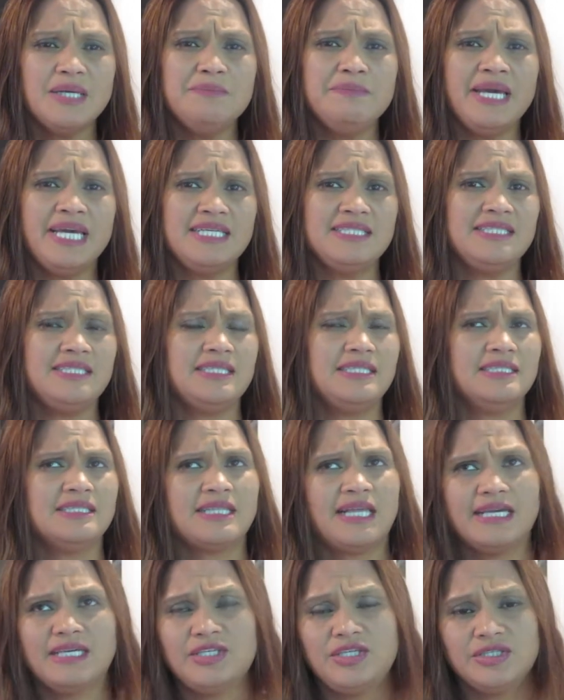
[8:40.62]

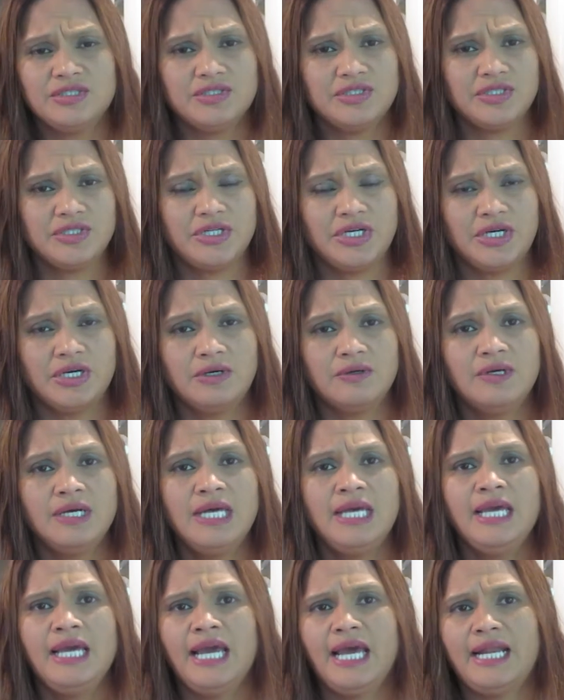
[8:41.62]
Macy's like years ago.
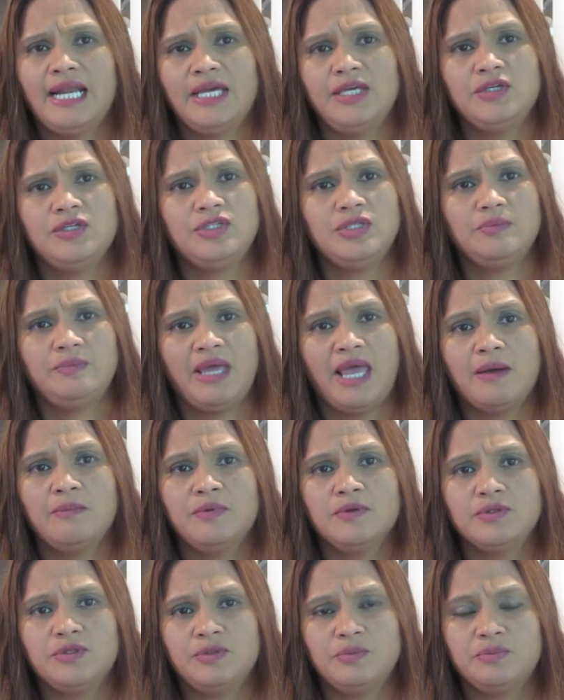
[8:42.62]
And I used to be
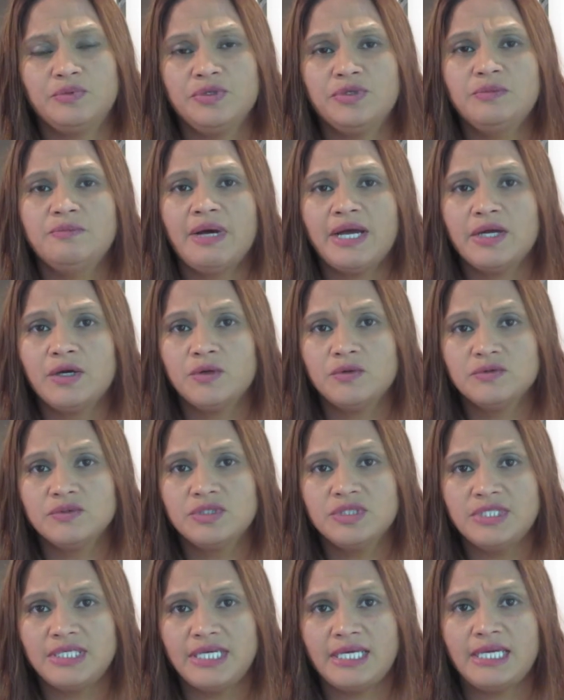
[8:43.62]
able to brew my
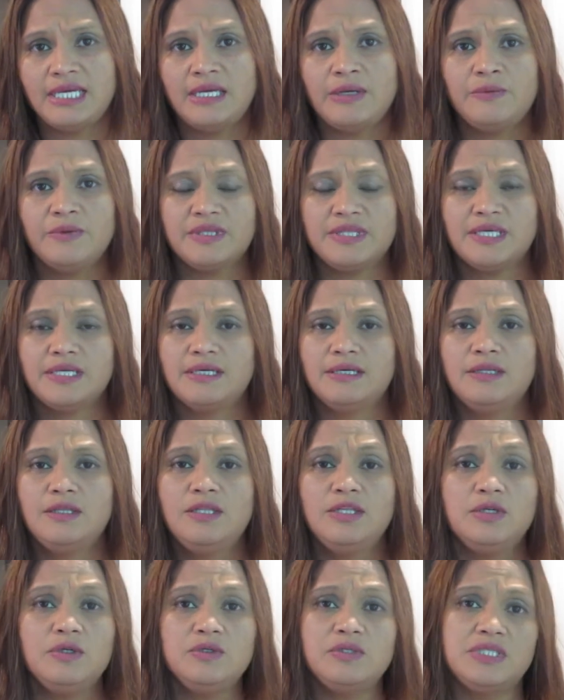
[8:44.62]
own tea with
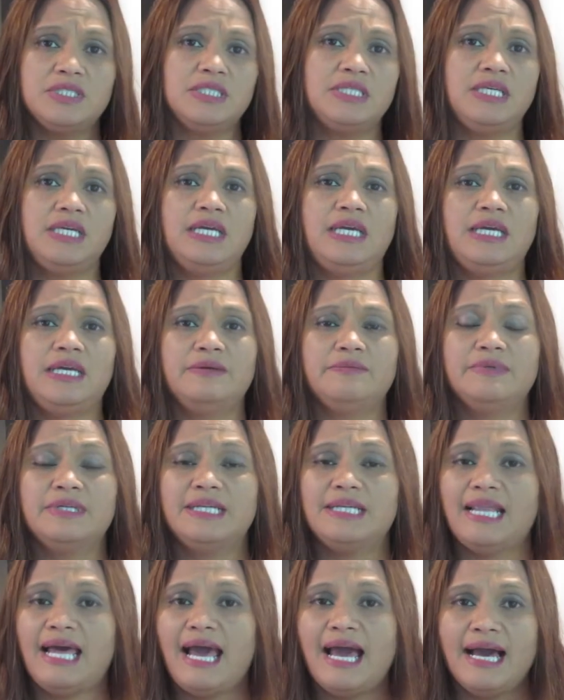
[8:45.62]
a loose tea,
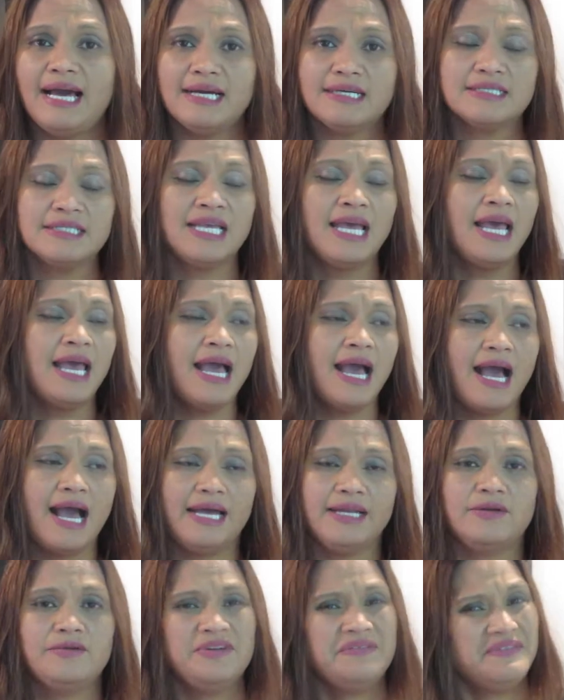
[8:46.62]
relax.
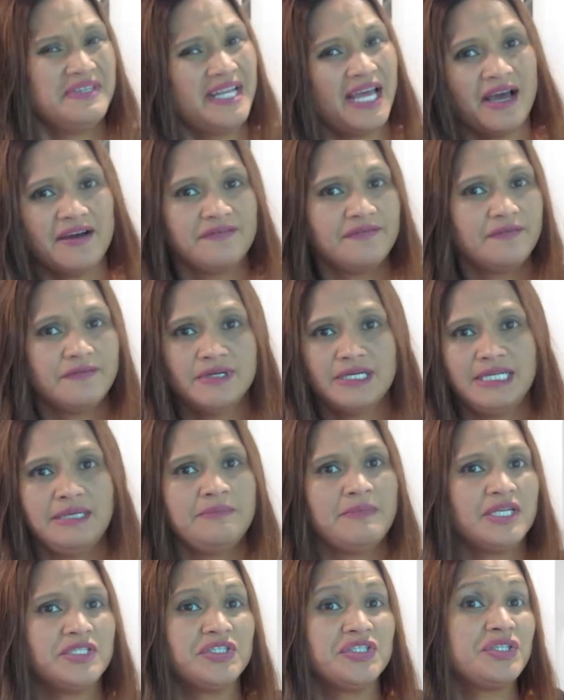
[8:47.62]
I don't even have really
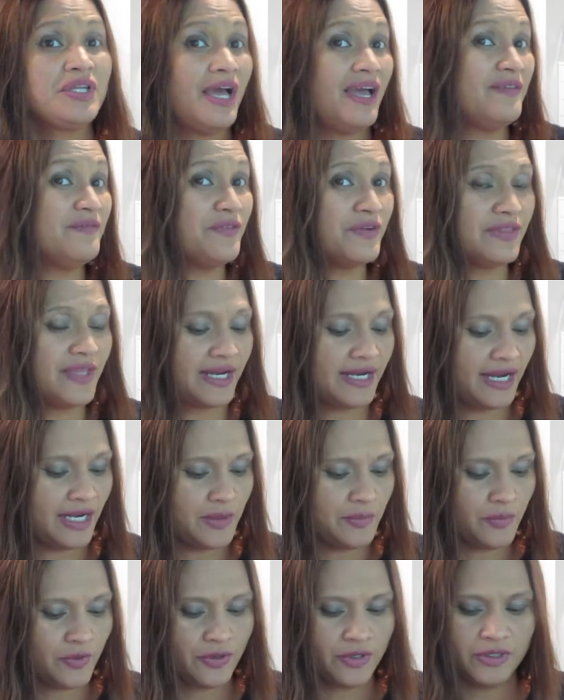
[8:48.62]
much time for that
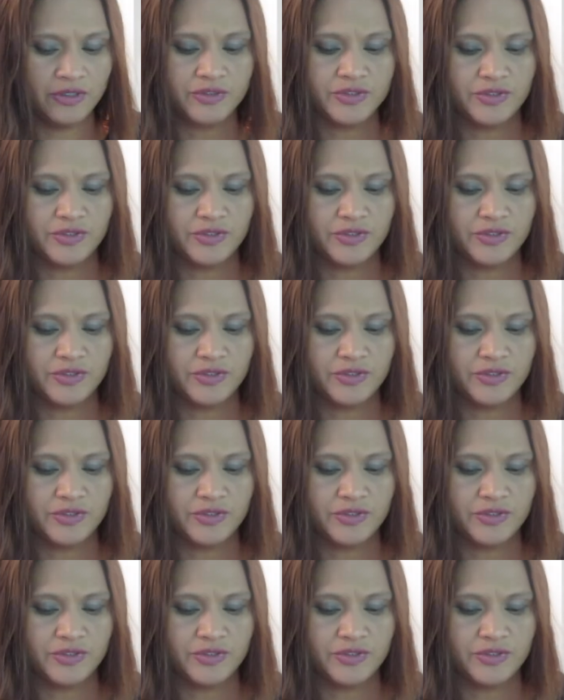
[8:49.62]
anymore.